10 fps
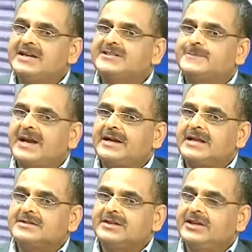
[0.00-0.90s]
is spelled
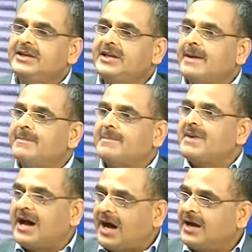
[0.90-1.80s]
as
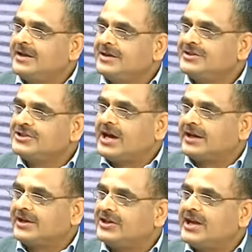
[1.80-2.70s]

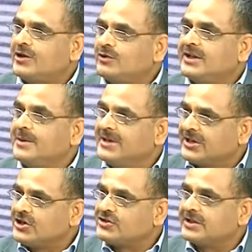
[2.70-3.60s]
immigration,
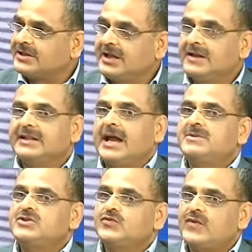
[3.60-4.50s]
immigration. That
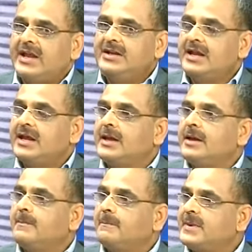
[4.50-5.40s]
is when
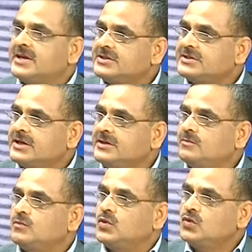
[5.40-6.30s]
a person
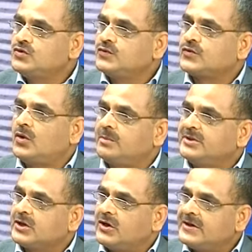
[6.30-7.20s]
moves from
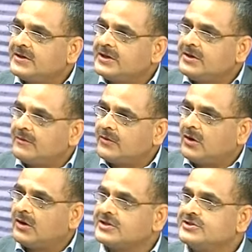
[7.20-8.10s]
the country of
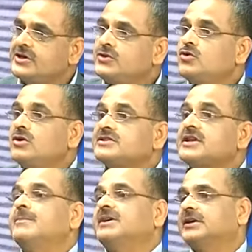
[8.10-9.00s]
origin to
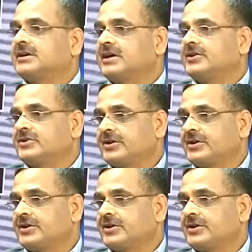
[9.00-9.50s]
some other country.